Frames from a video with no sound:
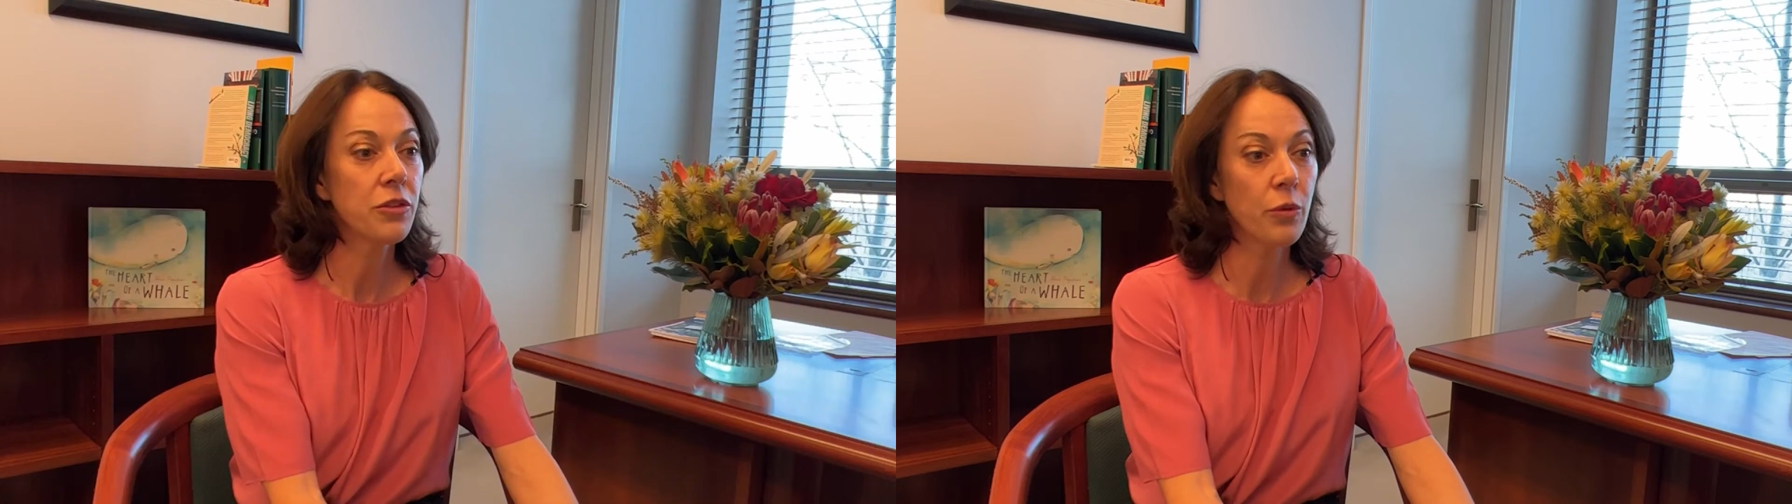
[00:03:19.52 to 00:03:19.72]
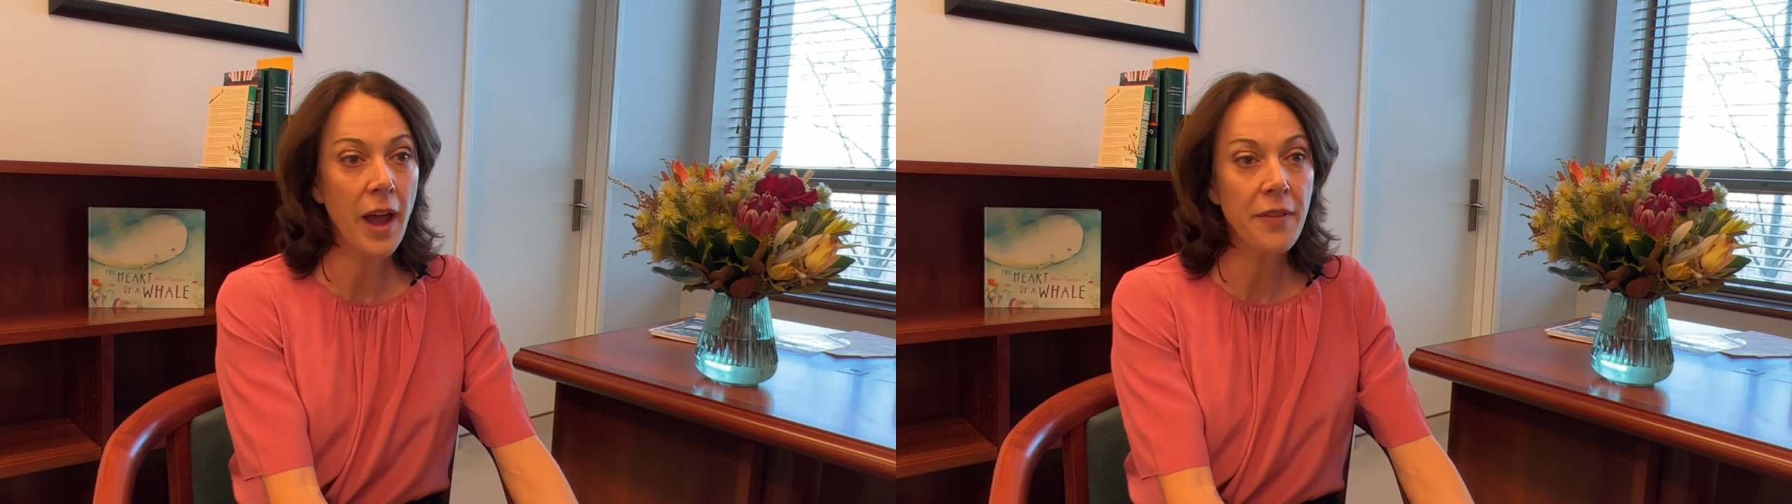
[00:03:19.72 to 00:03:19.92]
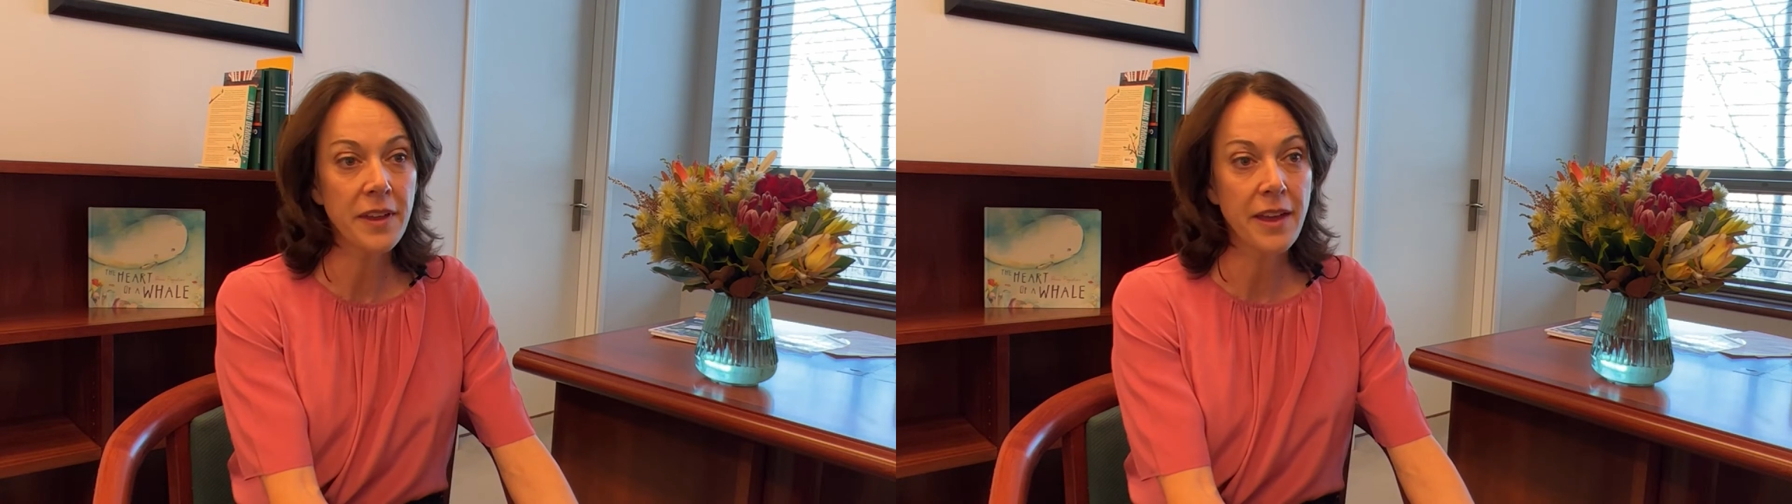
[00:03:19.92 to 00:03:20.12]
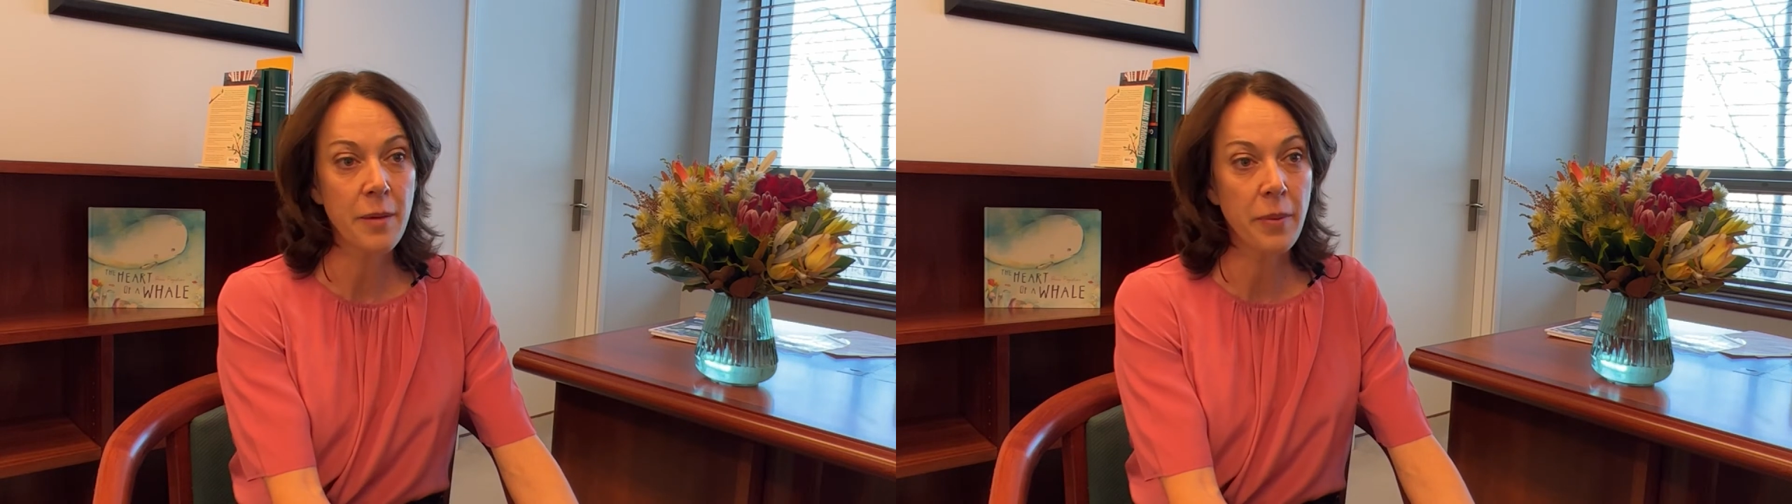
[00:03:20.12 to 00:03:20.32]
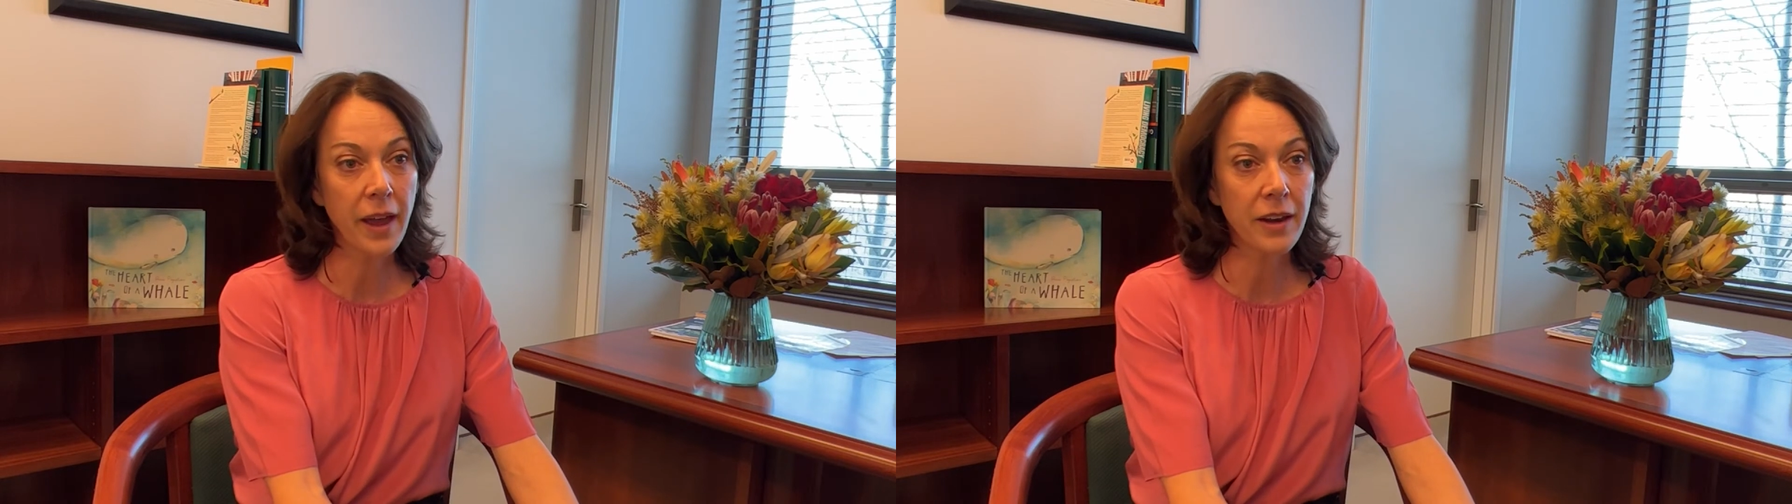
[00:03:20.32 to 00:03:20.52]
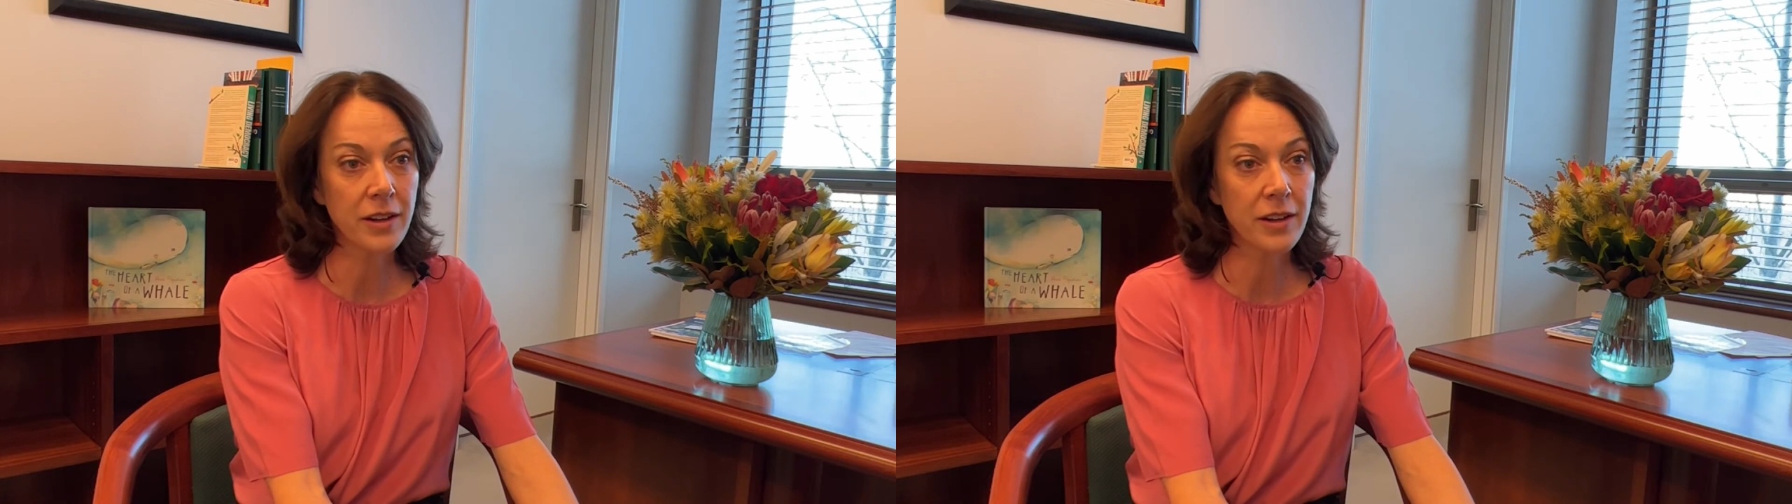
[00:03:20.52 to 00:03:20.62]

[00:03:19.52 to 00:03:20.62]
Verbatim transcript: Throughout the campaign,